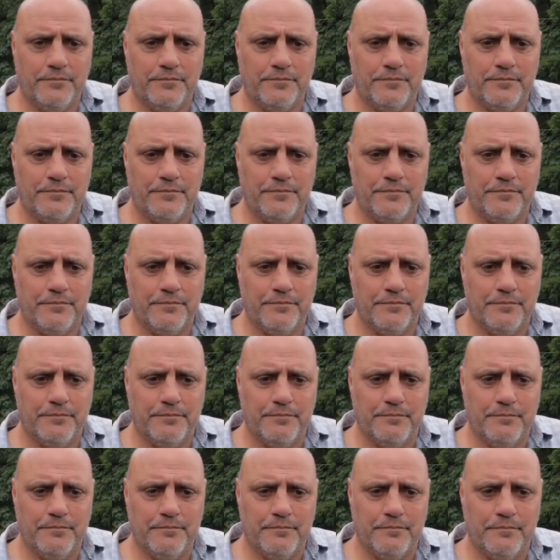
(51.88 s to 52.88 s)

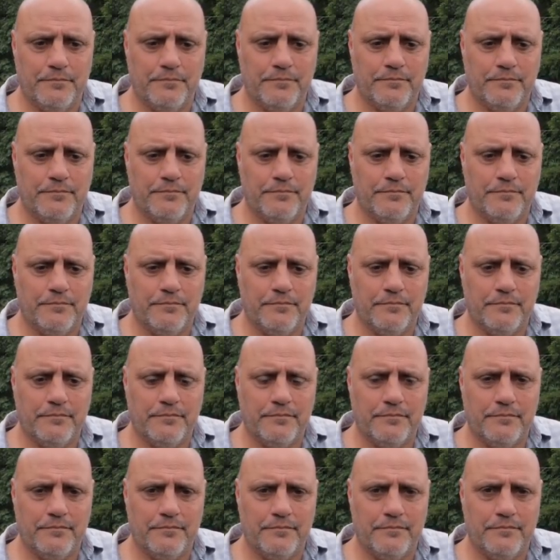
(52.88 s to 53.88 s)

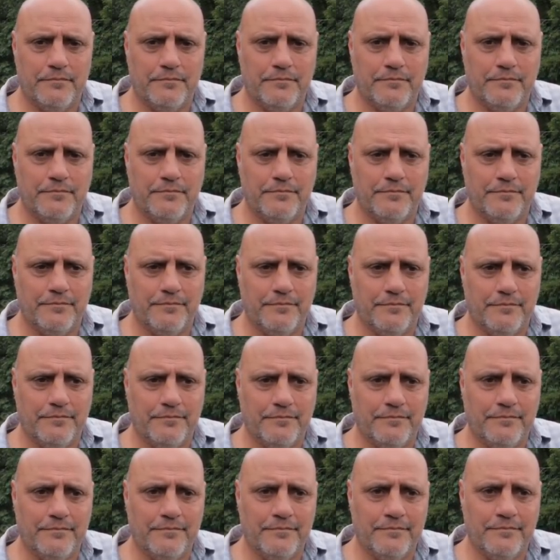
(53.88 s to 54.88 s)

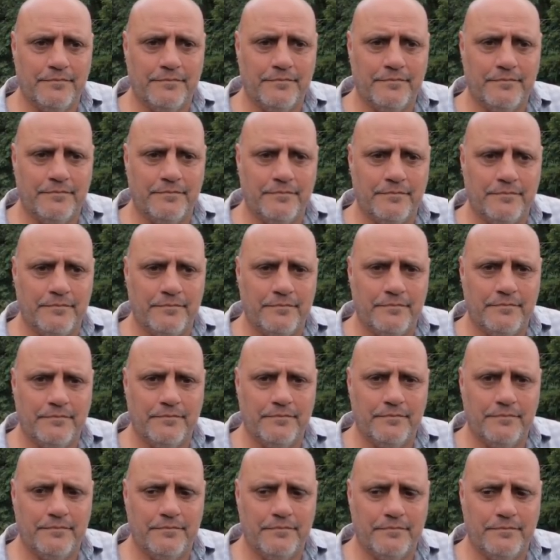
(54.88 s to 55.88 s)

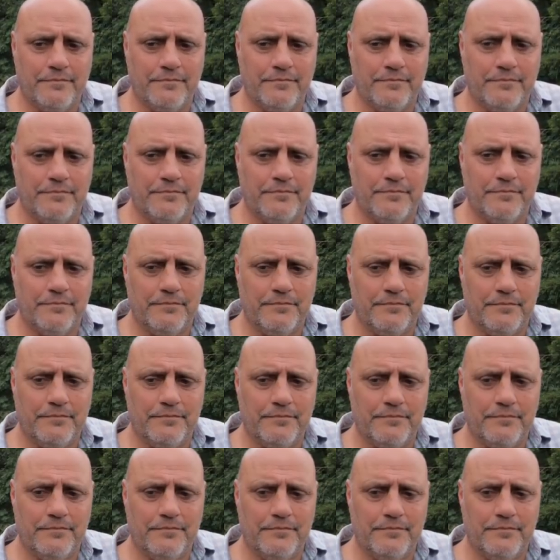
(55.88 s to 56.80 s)
(silent)